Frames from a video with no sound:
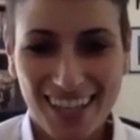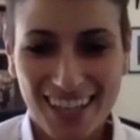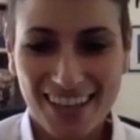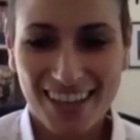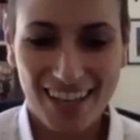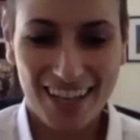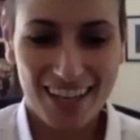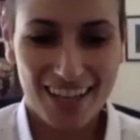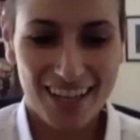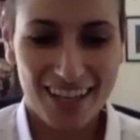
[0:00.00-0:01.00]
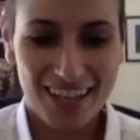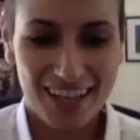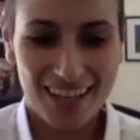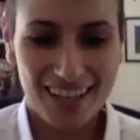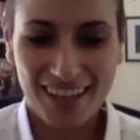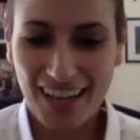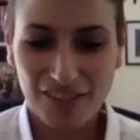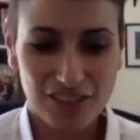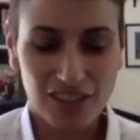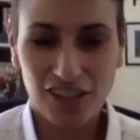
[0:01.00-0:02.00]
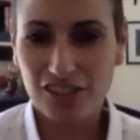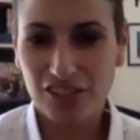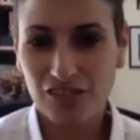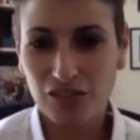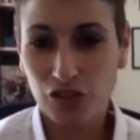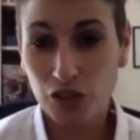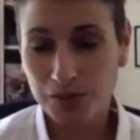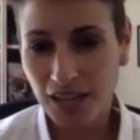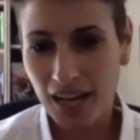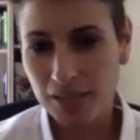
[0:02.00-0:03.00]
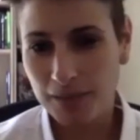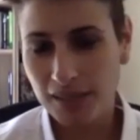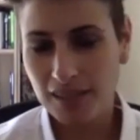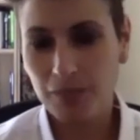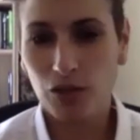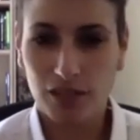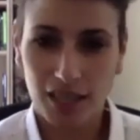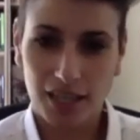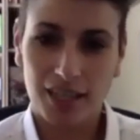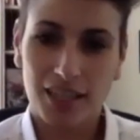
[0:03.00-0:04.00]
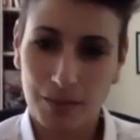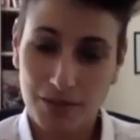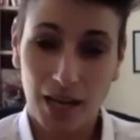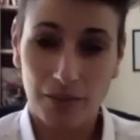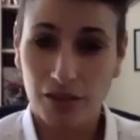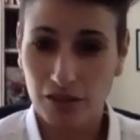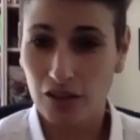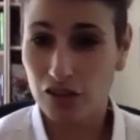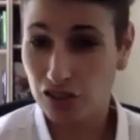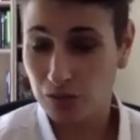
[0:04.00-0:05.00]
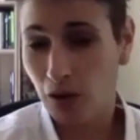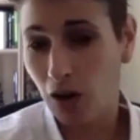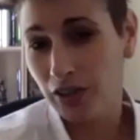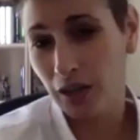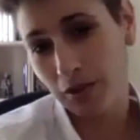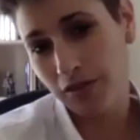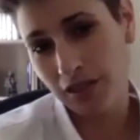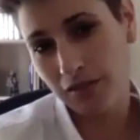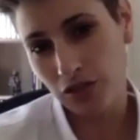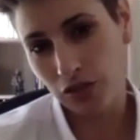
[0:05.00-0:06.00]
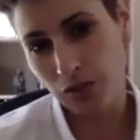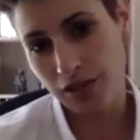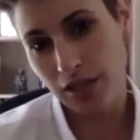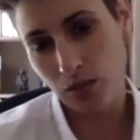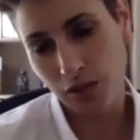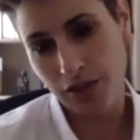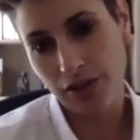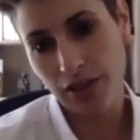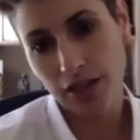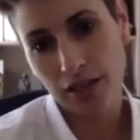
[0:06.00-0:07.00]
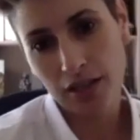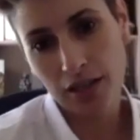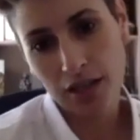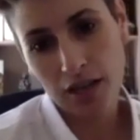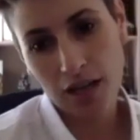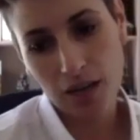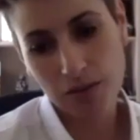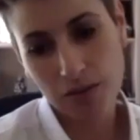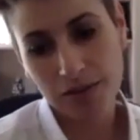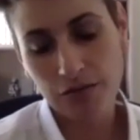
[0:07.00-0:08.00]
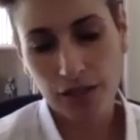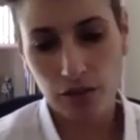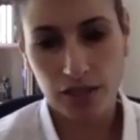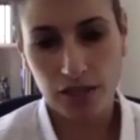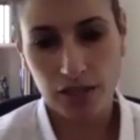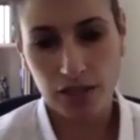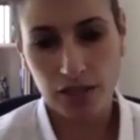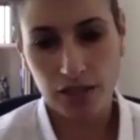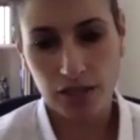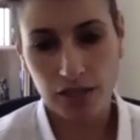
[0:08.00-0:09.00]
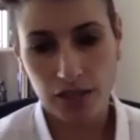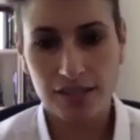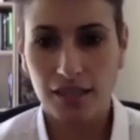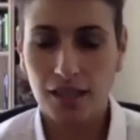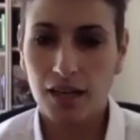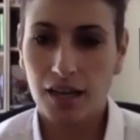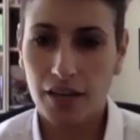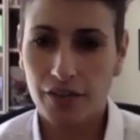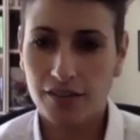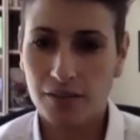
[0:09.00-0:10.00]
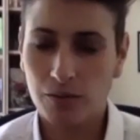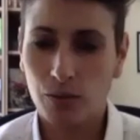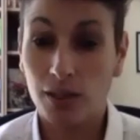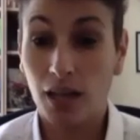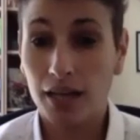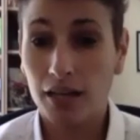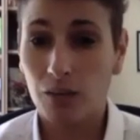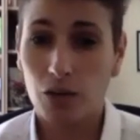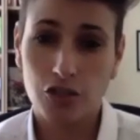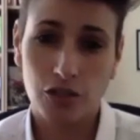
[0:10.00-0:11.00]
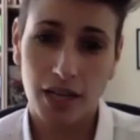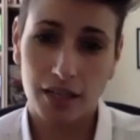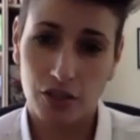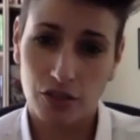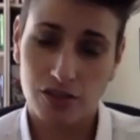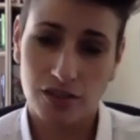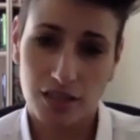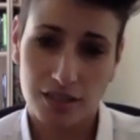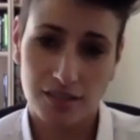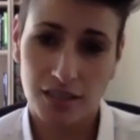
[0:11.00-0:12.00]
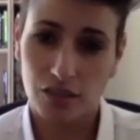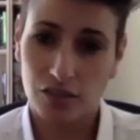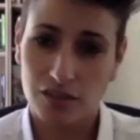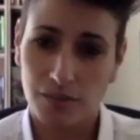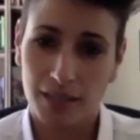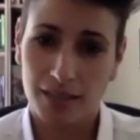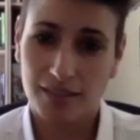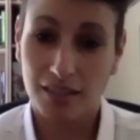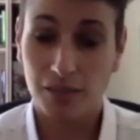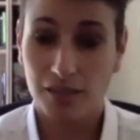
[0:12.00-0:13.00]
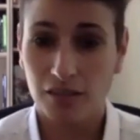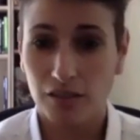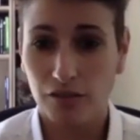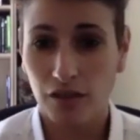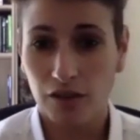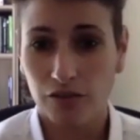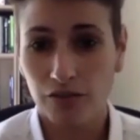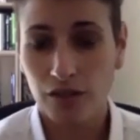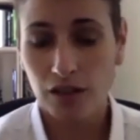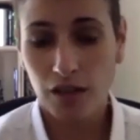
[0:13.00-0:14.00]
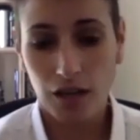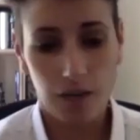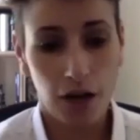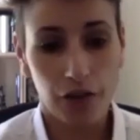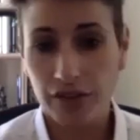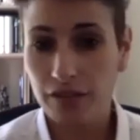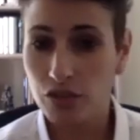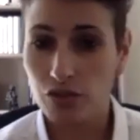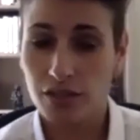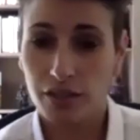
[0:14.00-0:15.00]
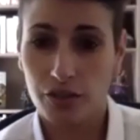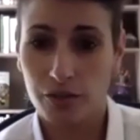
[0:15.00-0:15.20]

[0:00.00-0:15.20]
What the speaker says: They have such a large group size, but they seem to only kind of keep tabs on a small number of individuals within their specific units. And they seem to be relying a lot more on shorthand cues and signals to make assessments of other individuals within the group.